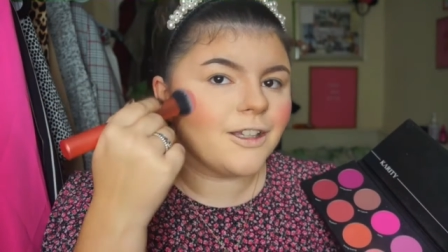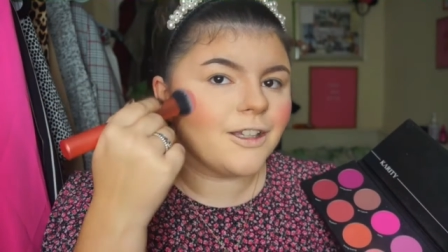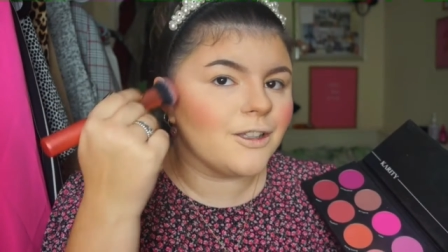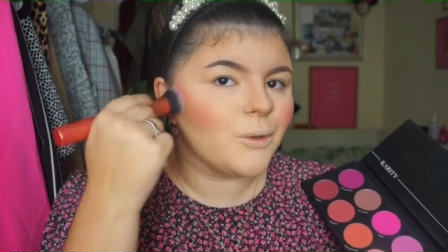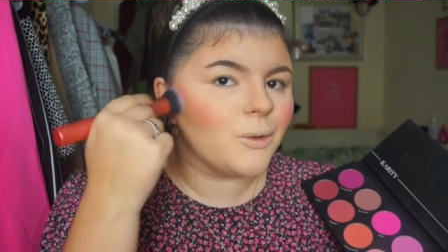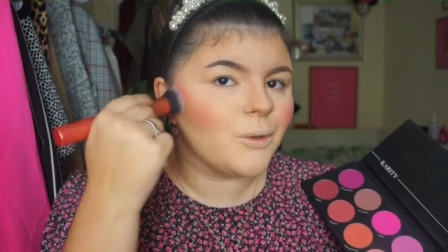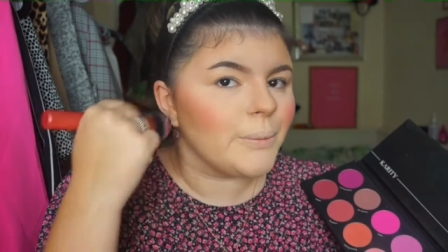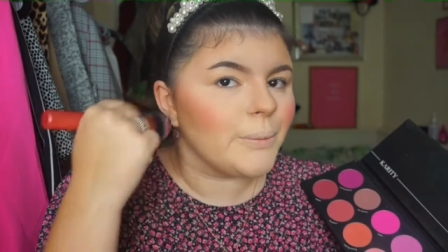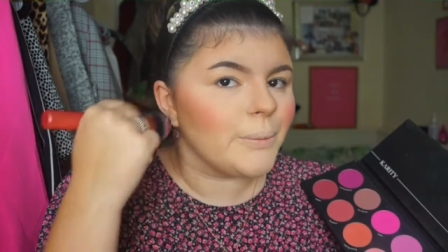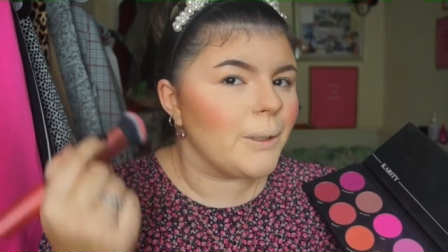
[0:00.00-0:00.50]
to
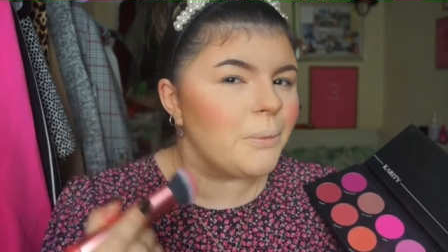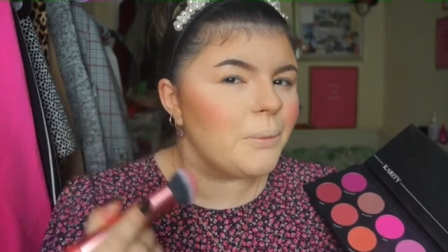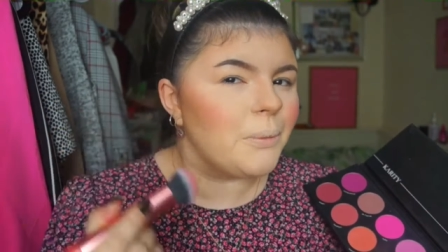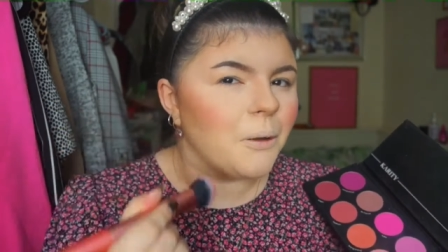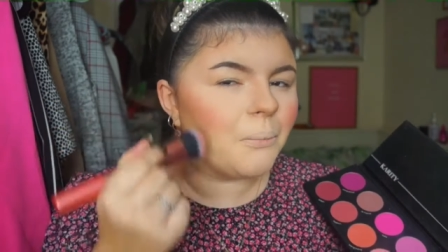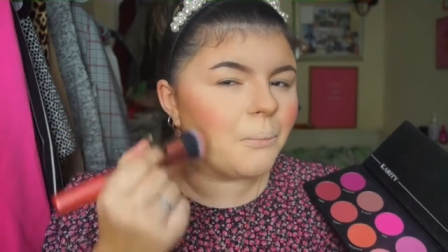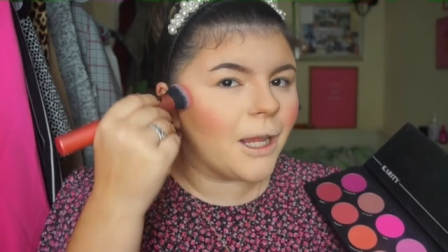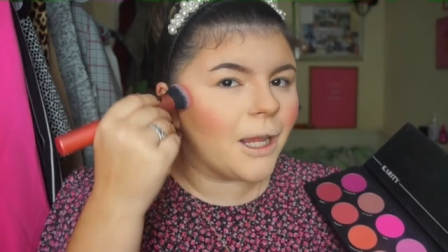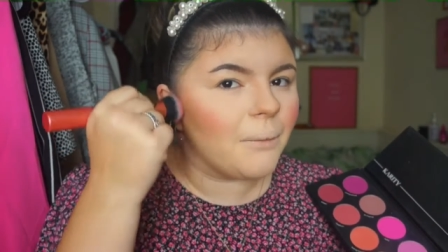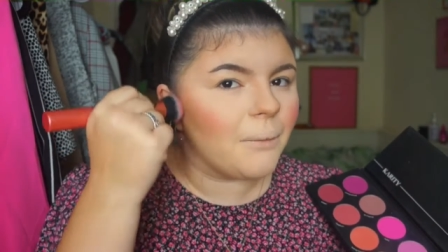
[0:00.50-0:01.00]
other people
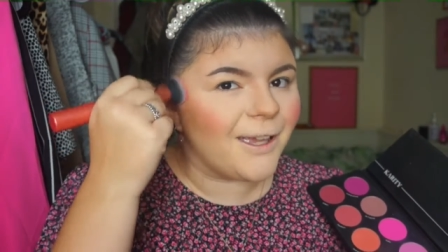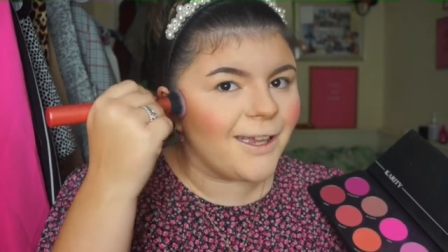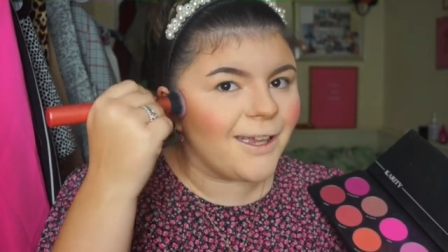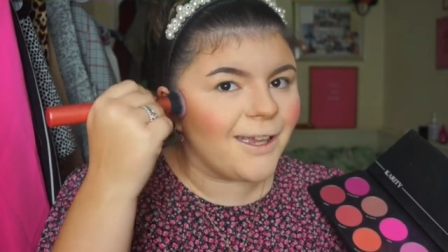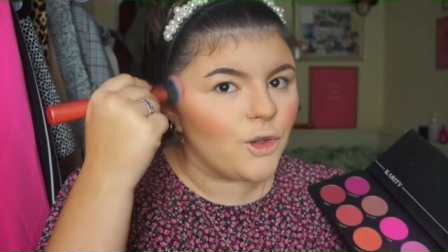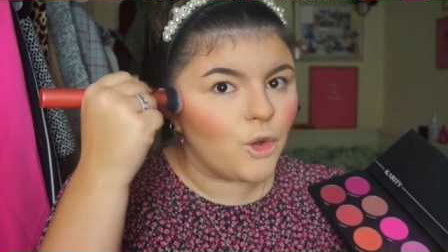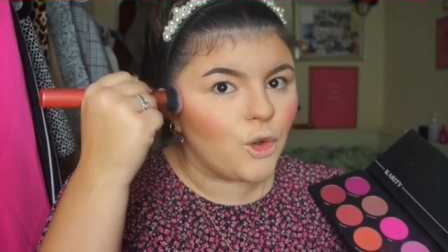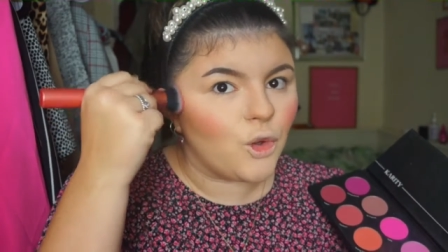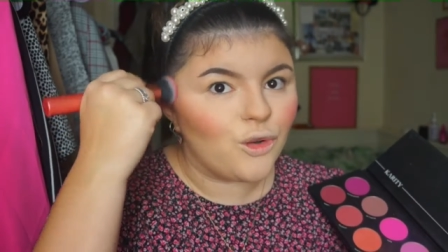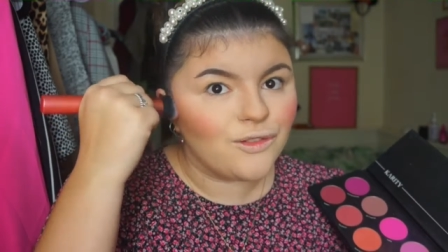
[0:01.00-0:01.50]
may be
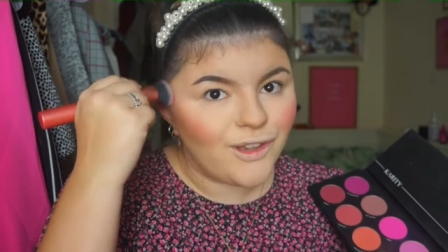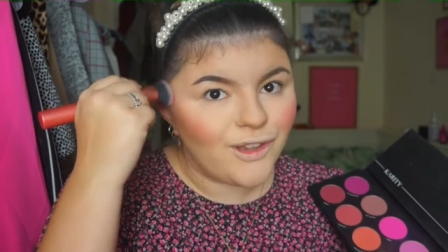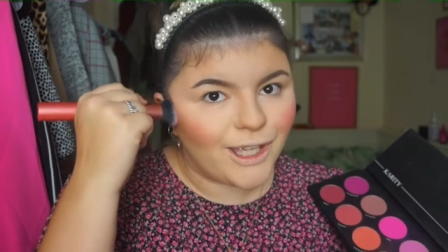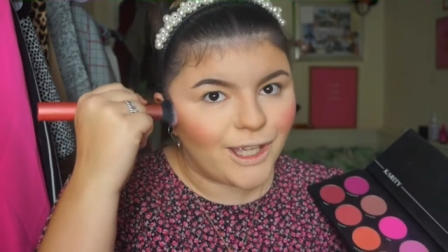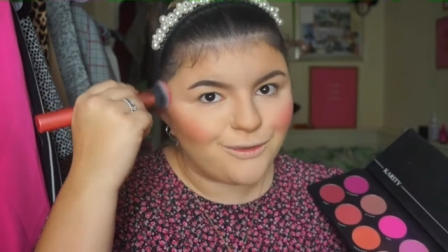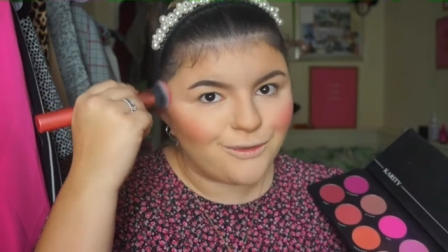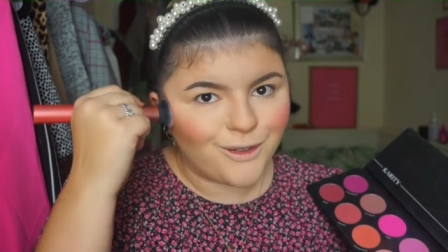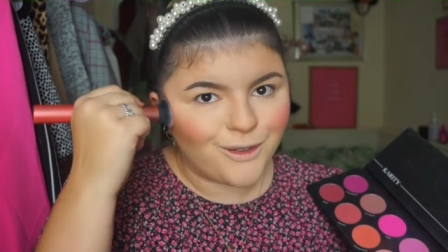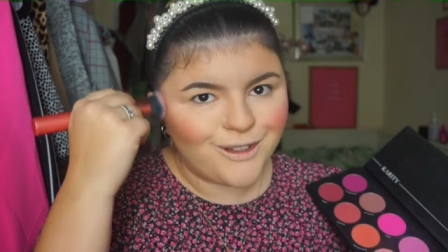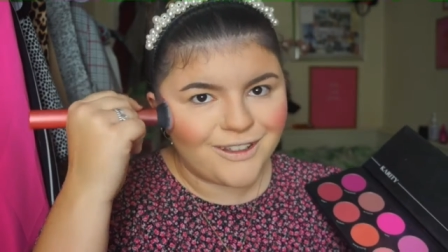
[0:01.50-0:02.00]
your
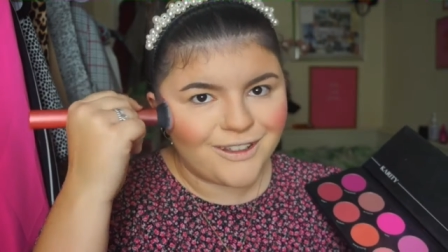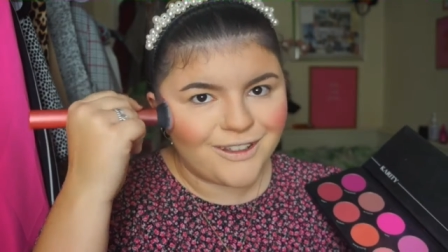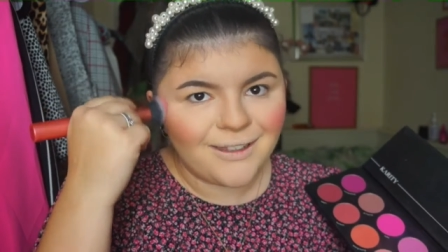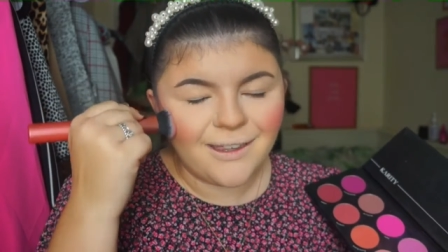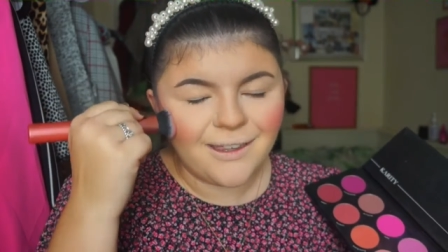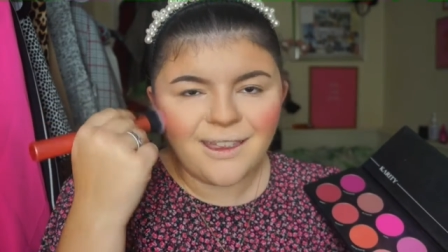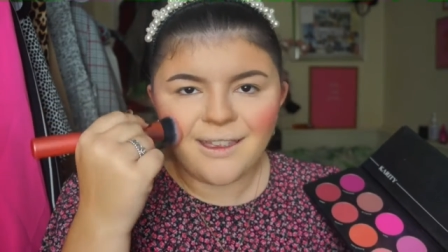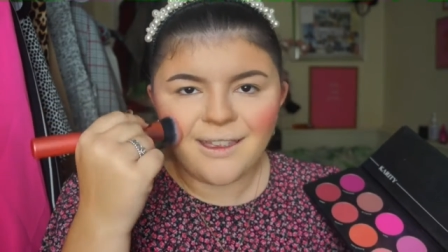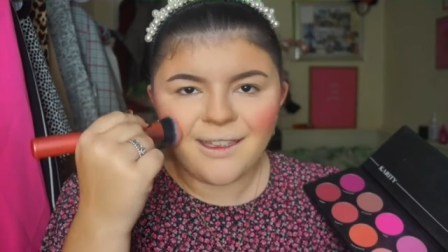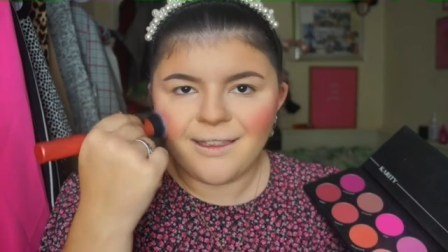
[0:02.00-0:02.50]
favourite.
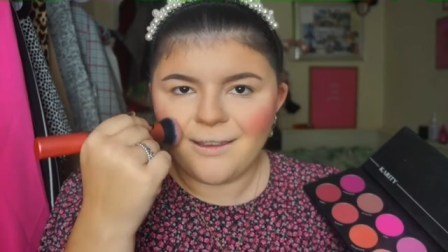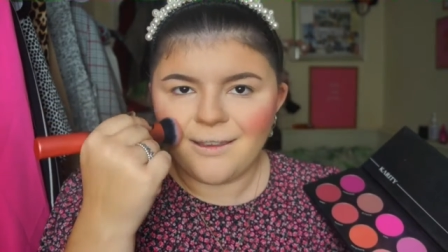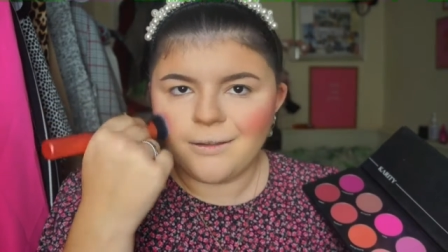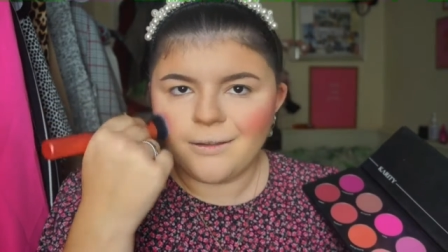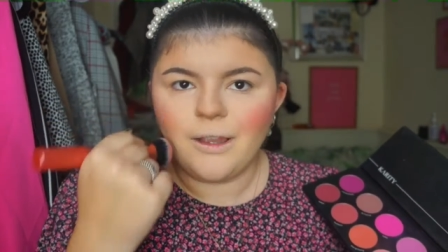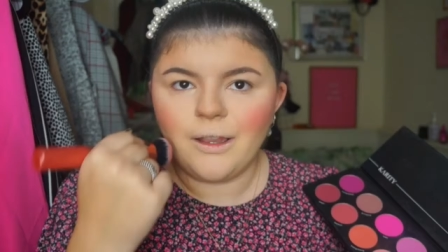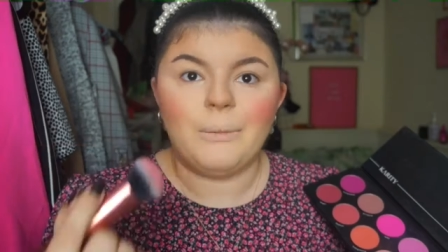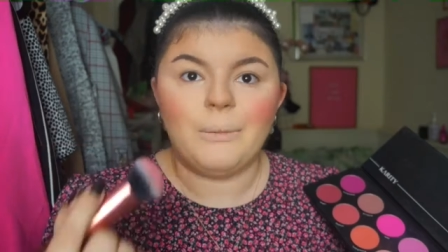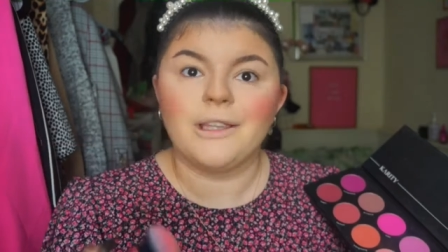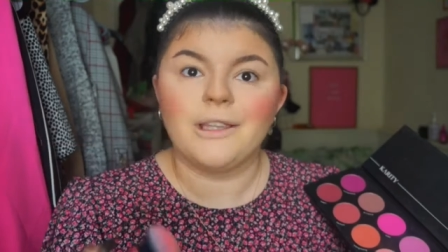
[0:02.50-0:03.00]

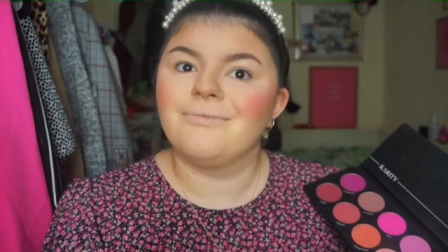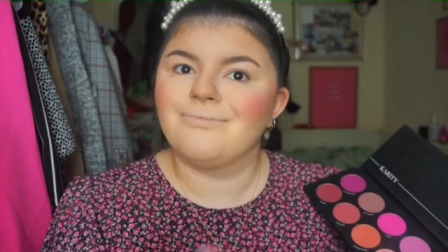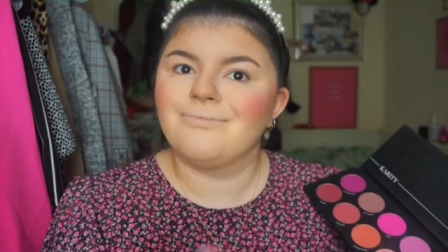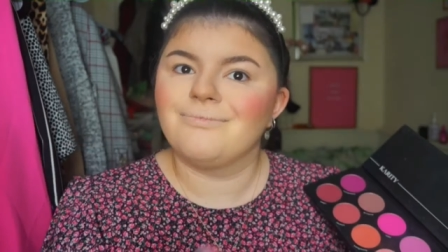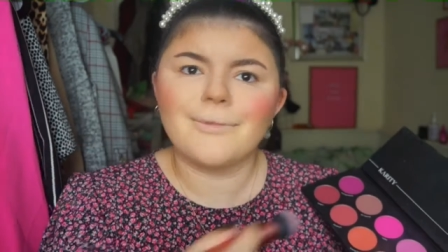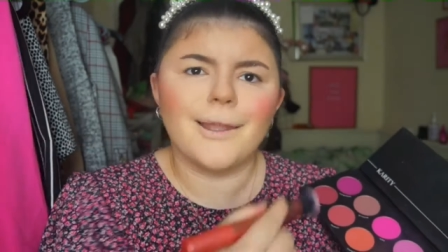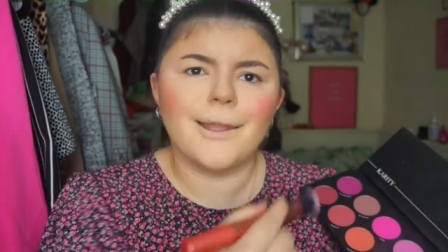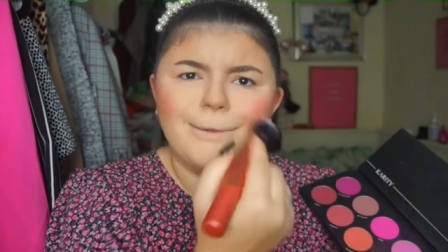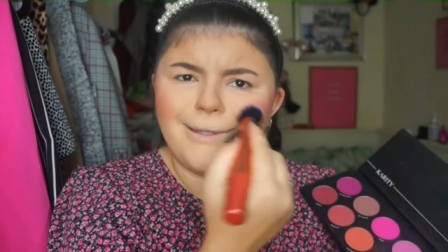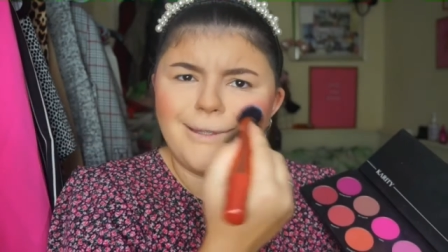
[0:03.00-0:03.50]
Like my,
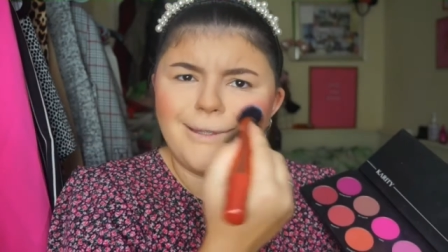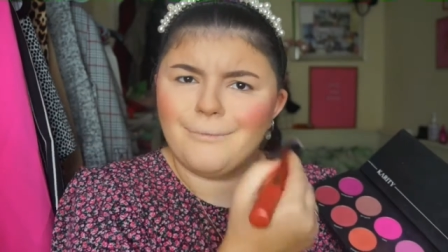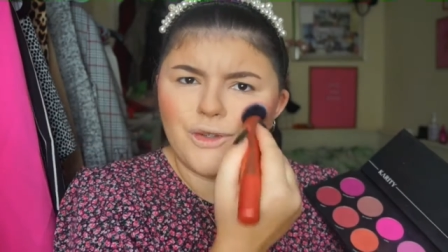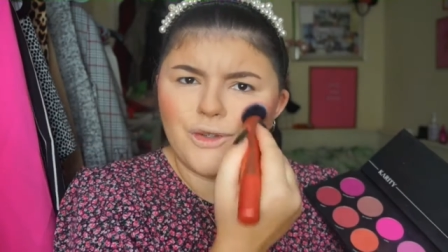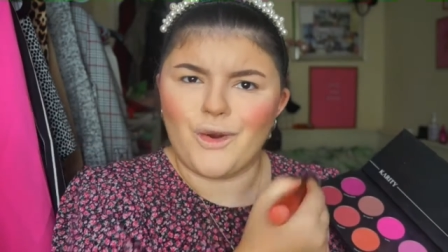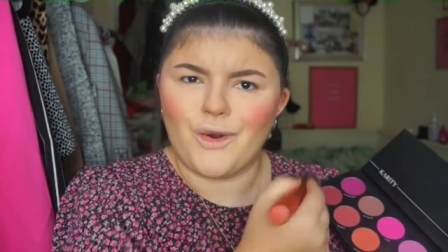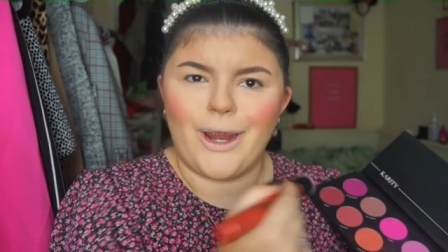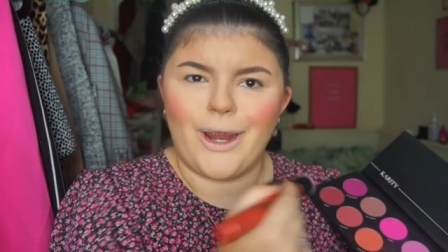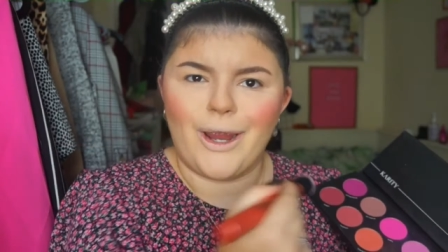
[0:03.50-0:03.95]
like my damn tray.